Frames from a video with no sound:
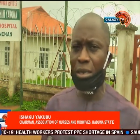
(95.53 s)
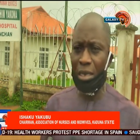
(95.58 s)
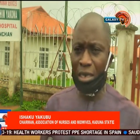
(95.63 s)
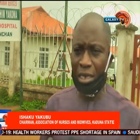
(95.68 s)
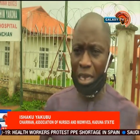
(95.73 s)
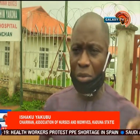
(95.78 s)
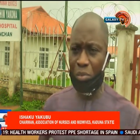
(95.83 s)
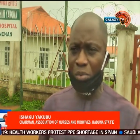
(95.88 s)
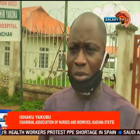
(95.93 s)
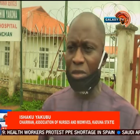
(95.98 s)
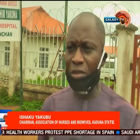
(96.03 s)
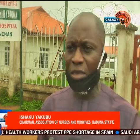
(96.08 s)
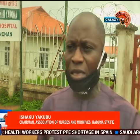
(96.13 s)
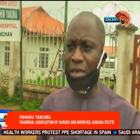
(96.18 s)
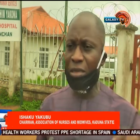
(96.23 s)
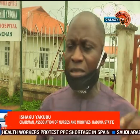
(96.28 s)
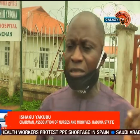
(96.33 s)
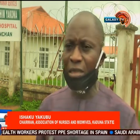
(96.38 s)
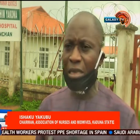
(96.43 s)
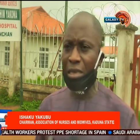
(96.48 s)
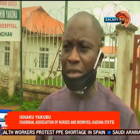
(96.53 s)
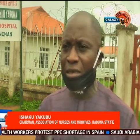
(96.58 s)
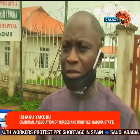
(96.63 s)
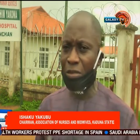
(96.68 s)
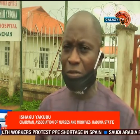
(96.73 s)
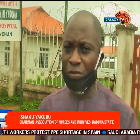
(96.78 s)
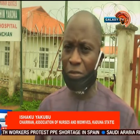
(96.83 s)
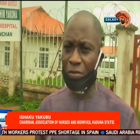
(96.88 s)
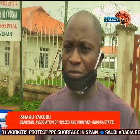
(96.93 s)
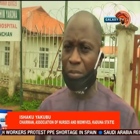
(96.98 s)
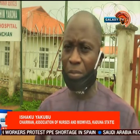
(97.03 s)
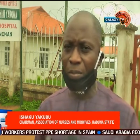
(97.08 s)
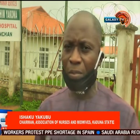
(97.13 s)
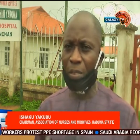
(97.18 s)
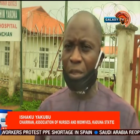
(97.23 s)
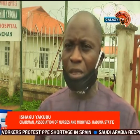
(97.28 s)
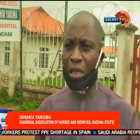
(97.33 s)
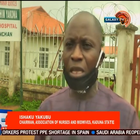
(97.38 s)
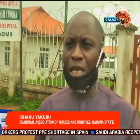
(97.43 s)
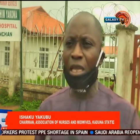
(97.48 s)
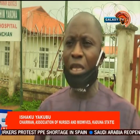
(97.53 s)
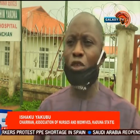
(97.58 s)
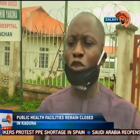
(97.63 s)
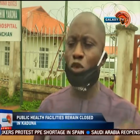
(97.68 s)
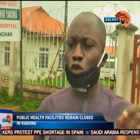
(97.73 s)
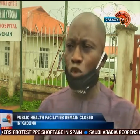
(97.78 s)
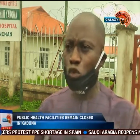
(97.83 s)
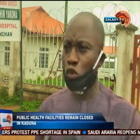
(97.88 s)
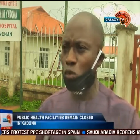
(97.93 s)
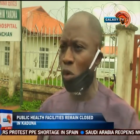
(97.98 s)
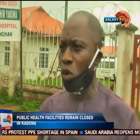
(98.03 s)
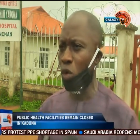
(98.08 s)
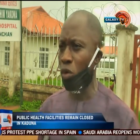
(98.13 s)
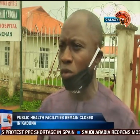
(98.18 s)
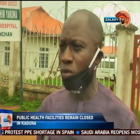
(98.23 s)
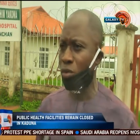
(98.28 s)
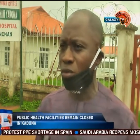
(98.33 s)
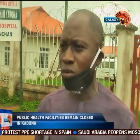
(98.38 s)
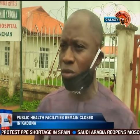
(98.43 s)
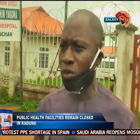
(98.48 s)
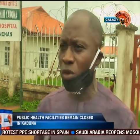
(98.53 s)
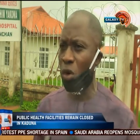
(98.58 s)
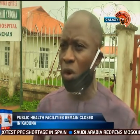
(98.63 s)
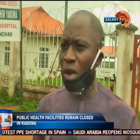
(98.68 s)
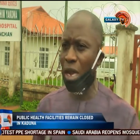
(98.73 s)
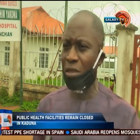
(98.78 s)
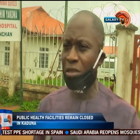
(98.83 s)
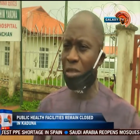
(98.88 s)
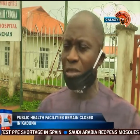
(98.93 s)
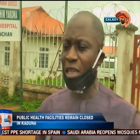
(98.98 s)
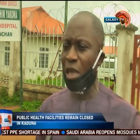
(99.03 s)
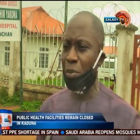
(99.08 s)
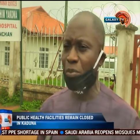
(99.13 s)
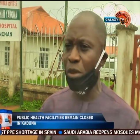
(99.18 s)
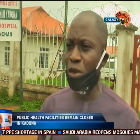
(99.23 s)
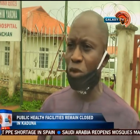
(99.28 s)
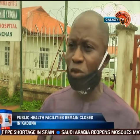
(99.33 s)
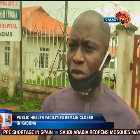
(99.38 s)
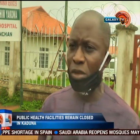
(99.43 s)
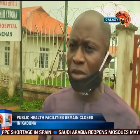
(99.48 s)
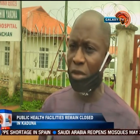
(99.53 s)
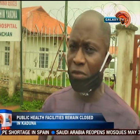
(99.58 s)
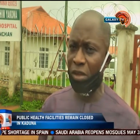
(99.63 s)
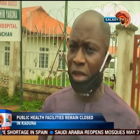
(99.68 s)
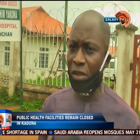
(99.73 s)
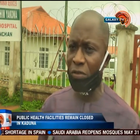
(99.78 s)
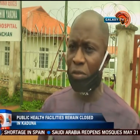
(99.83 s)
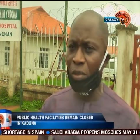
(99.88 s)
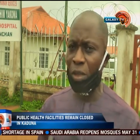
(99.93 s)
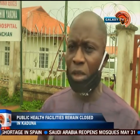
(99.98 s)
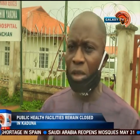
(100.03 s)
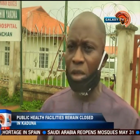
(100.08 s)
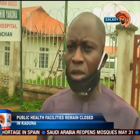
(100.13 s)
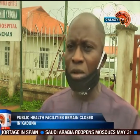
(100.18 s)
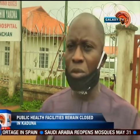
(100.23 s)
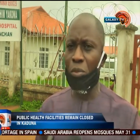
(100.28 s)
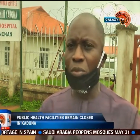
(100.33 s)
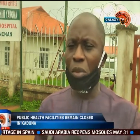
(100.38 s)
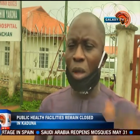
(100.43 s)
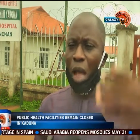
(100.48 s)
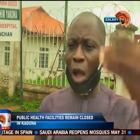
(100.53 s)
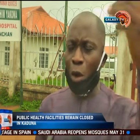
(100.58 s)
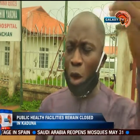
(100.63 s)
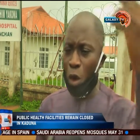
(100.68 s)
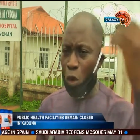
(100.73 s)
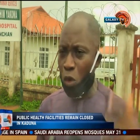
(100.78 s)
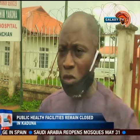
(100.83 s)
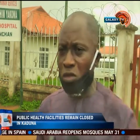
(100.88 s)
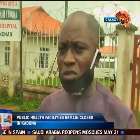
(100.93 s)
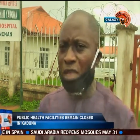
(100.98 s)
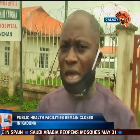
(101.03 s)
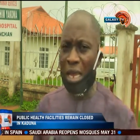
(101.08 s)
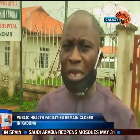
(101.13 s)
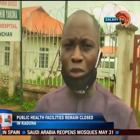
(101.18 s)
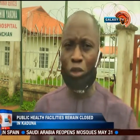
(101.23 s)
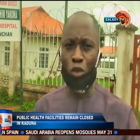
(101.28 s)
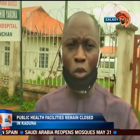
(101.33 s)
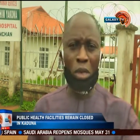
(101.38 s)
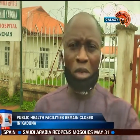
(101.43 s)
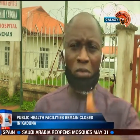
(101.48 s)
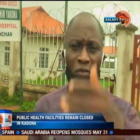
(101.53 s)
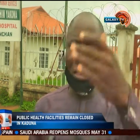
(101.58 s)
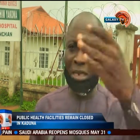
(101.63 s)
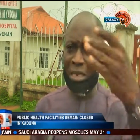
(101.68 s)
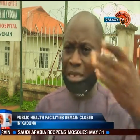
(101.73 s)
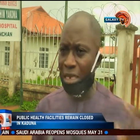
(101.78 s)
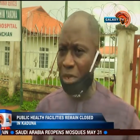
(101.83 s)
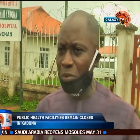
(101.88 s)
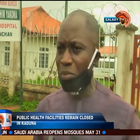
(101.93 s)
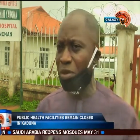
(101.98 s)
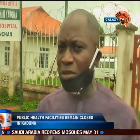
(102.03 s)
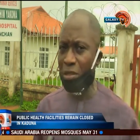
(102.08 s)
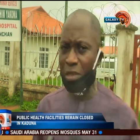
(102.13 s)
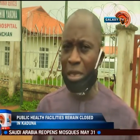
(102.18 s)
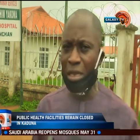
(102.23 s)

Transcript: The 10% incentive is too small. Other states are paying 25. Our concern is not even the 10%